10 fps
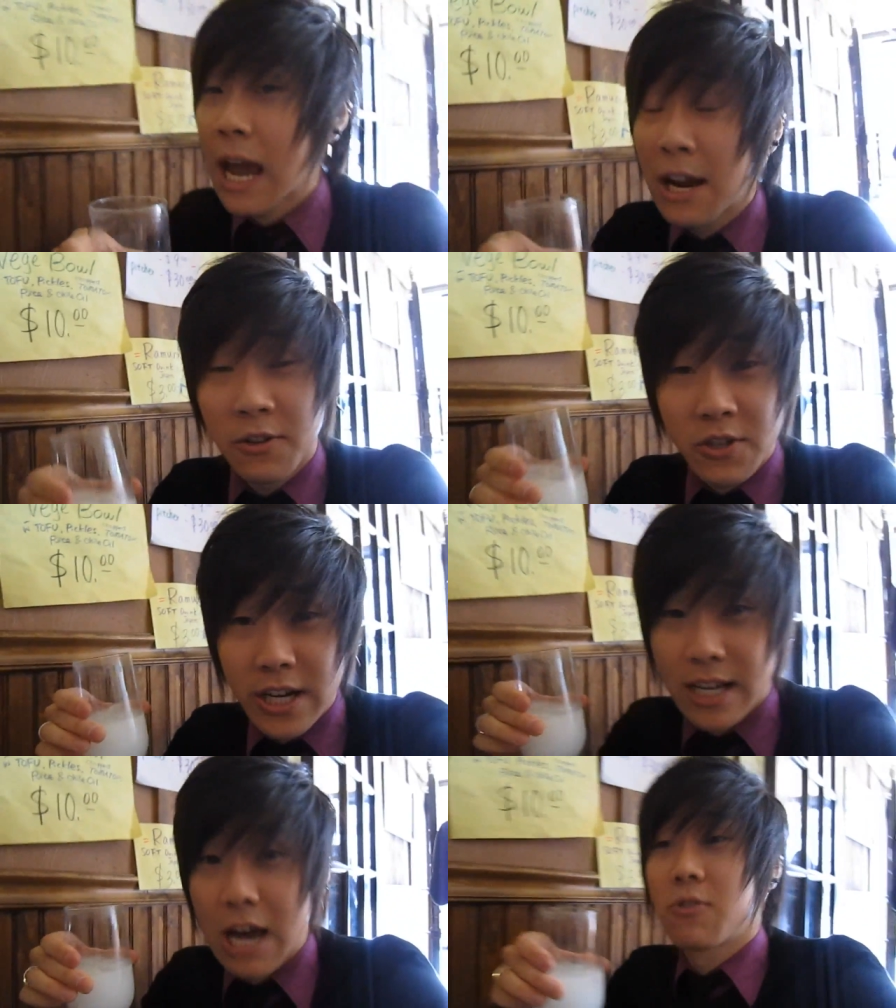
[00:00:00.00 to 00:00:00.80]
I don't
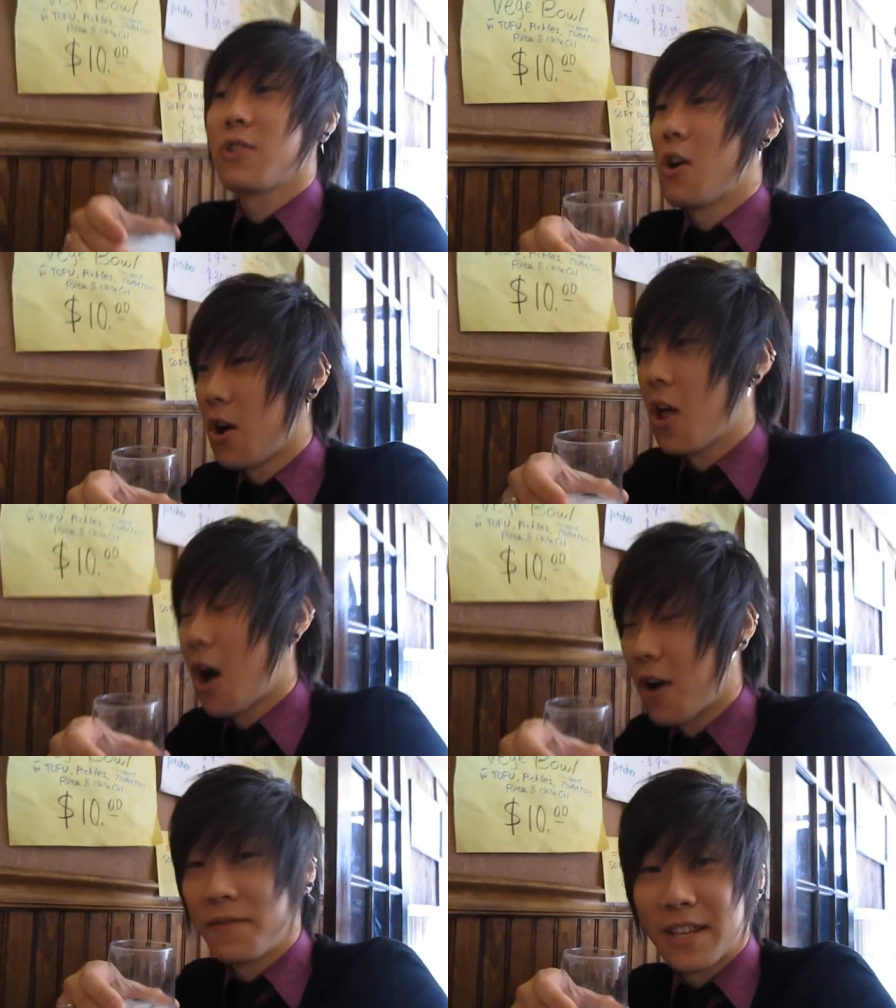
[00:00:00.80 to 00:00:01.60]
drink alcohol
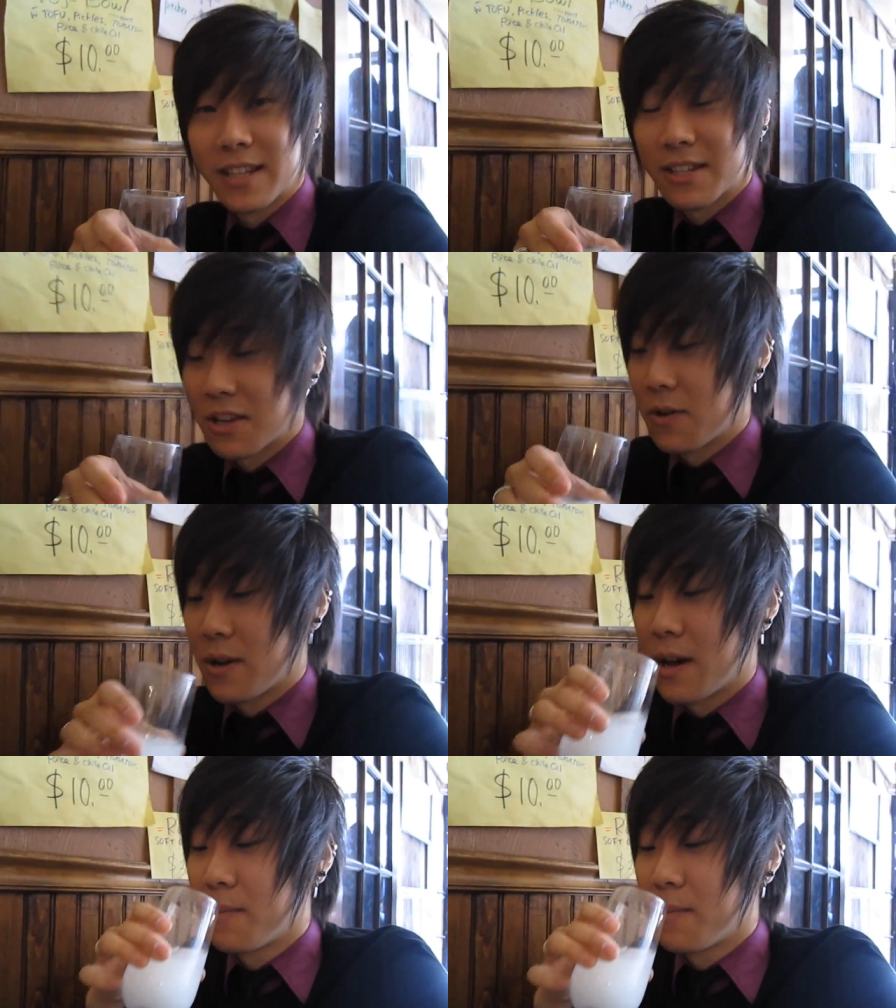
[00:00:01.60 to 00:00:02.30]
often, so. Um...